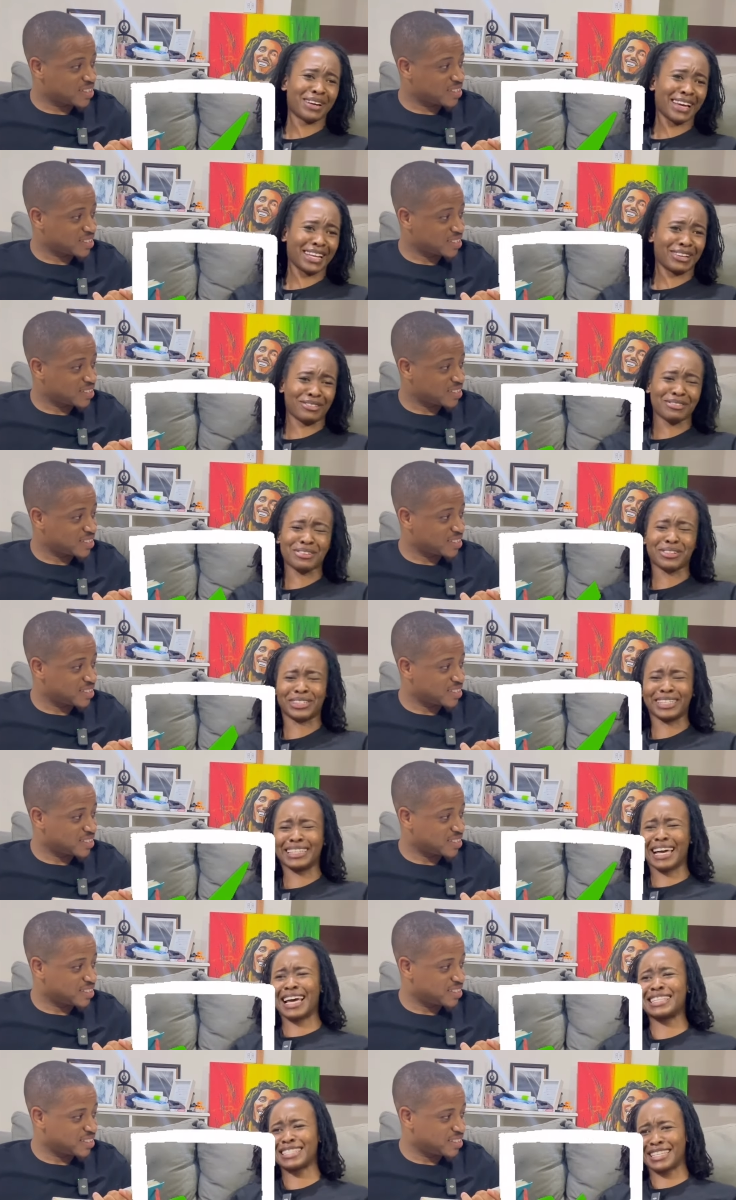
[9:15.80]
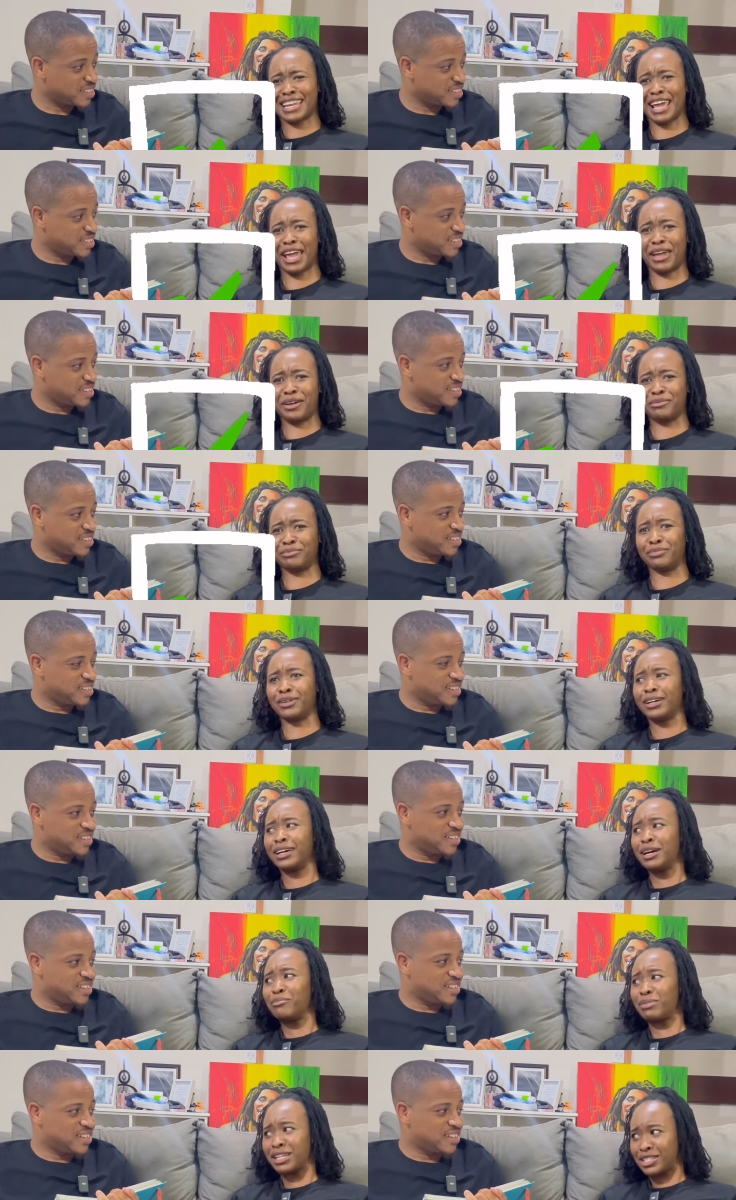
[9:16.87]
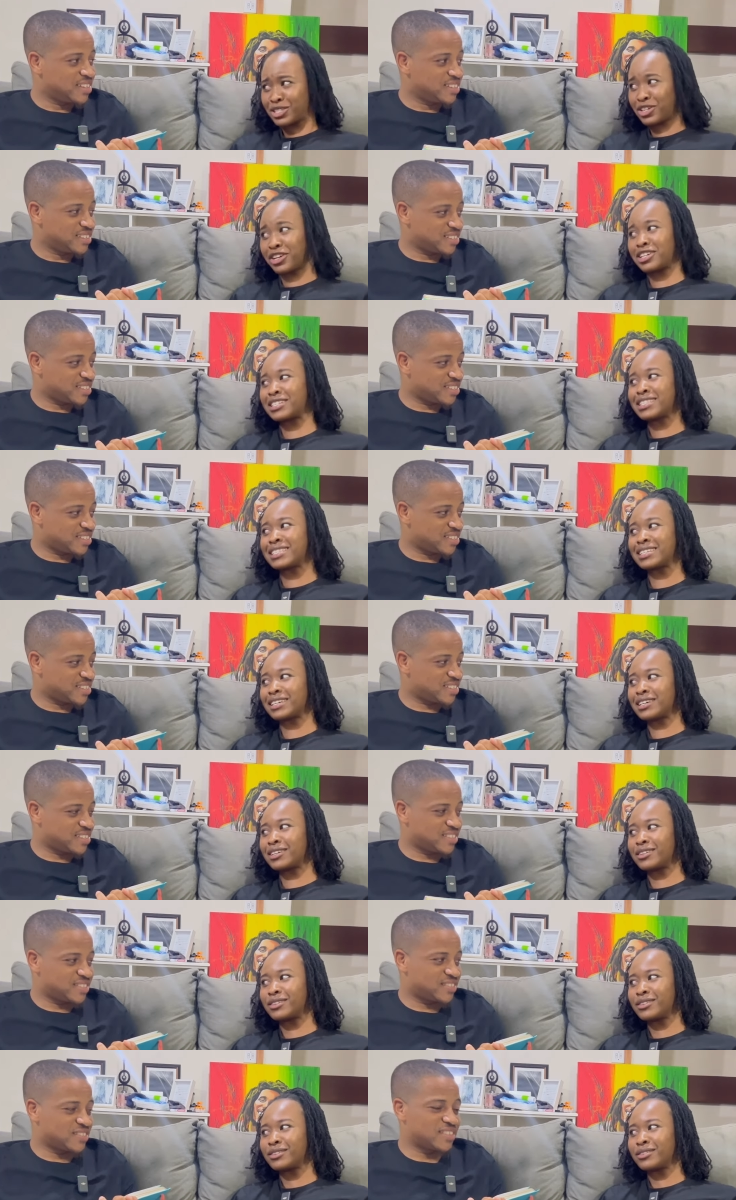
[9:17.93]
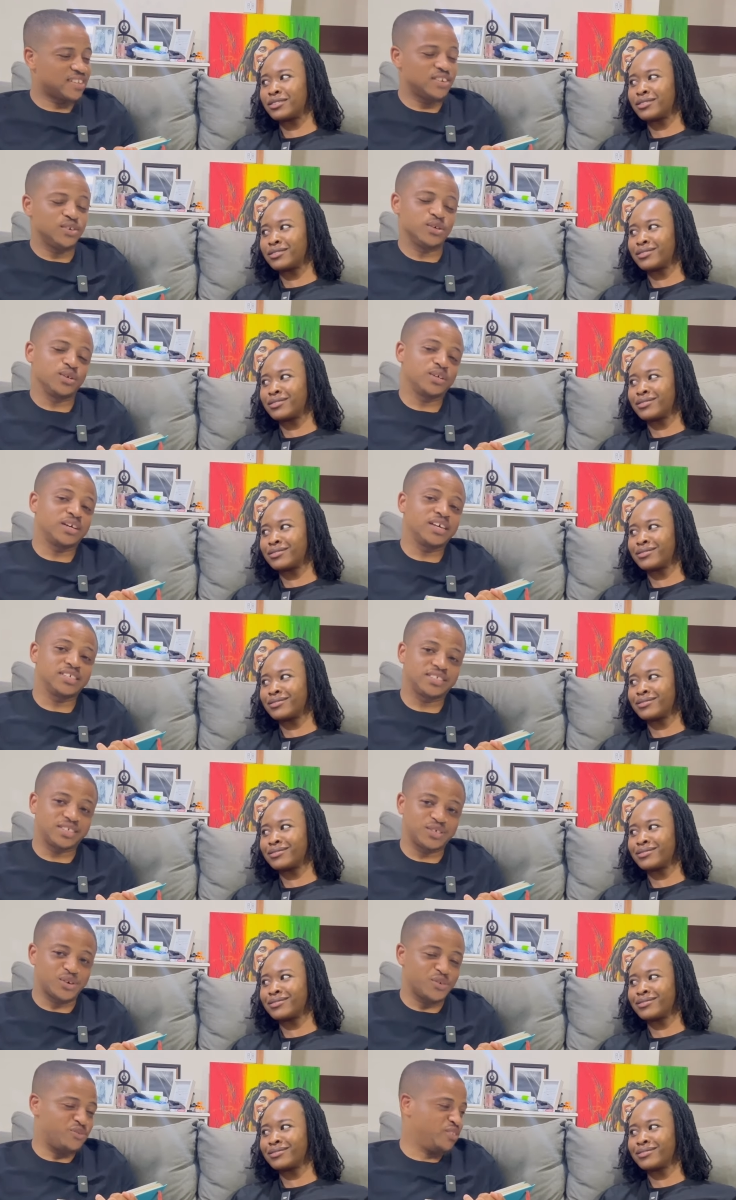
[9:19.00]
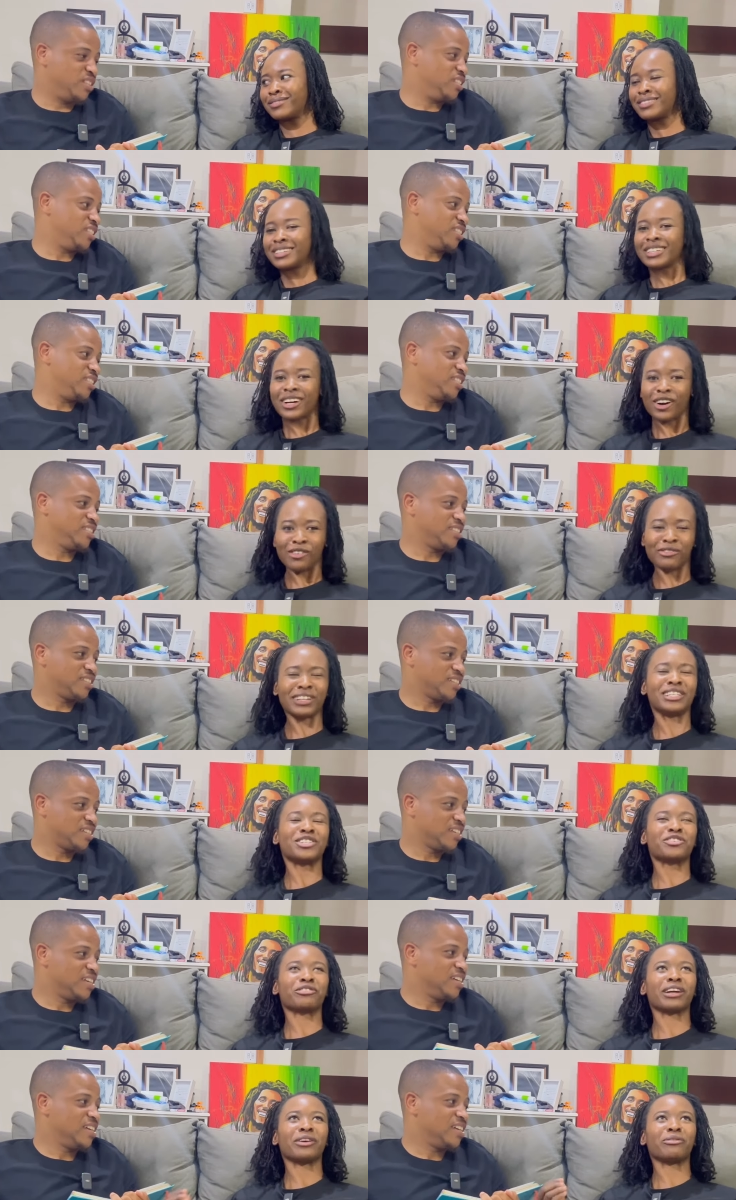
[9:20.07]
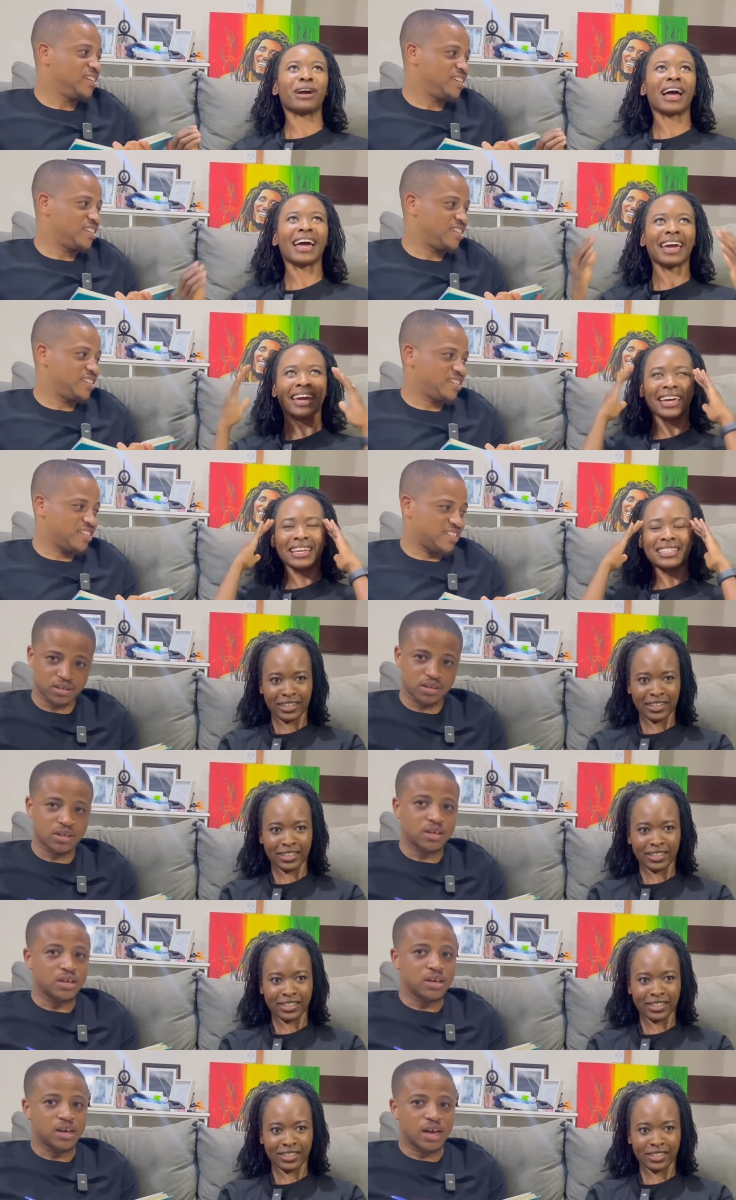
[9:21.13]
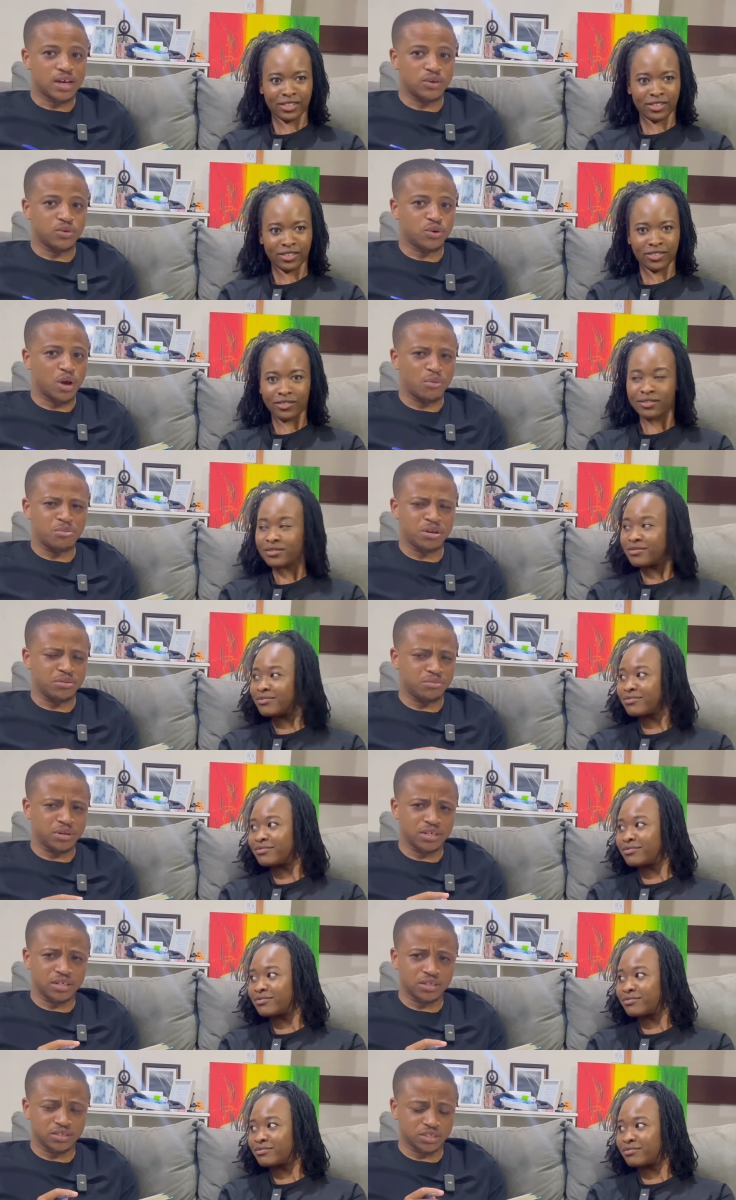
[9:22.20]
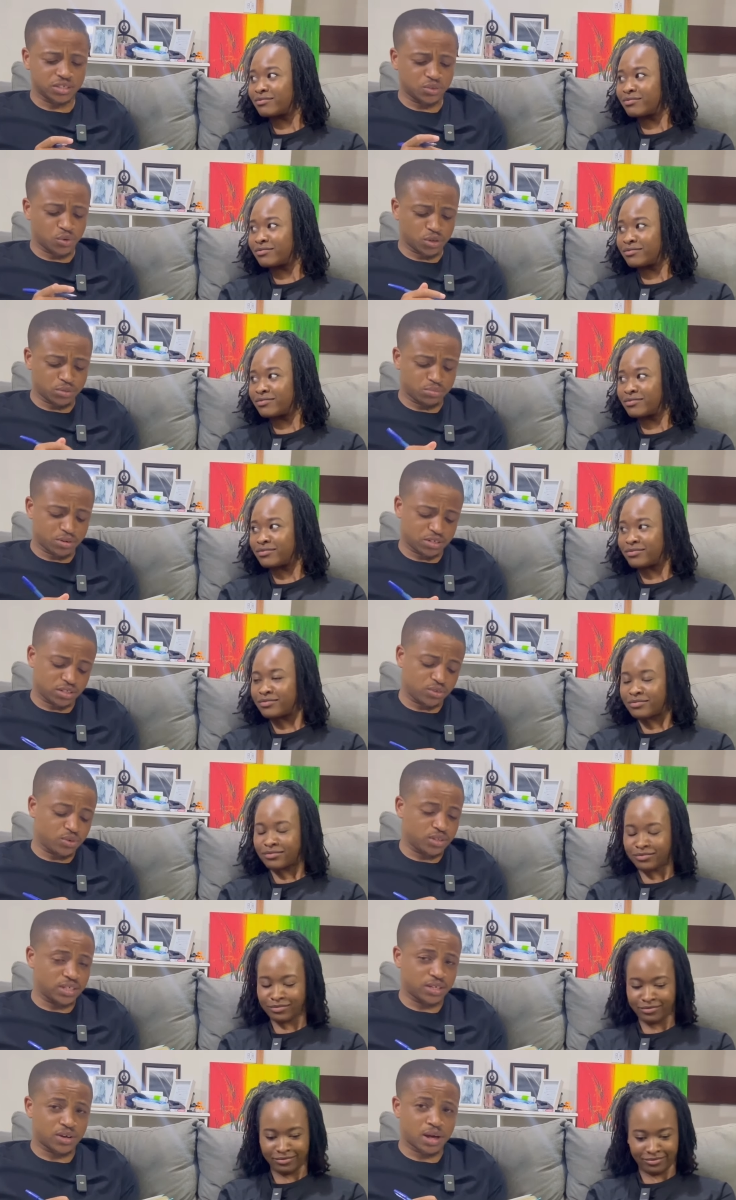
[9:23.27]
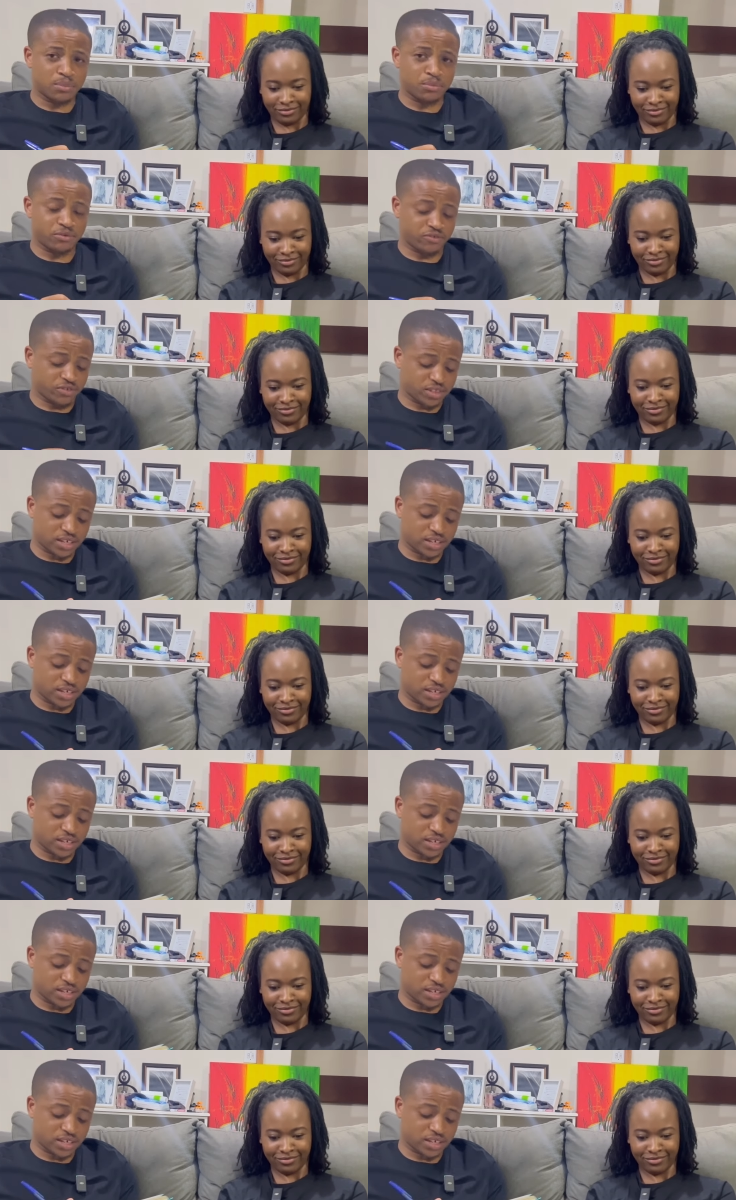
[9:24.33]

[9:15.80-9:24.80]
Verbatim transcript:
Speaker 1: I don't know her last name, but it's Kirsty.
Speaker 2: Oh, Kirsty Coventry.
Speaker 1: Coventry, right. Yes.
Speaker 2: I don't know how many medals she got, but she got a couple for the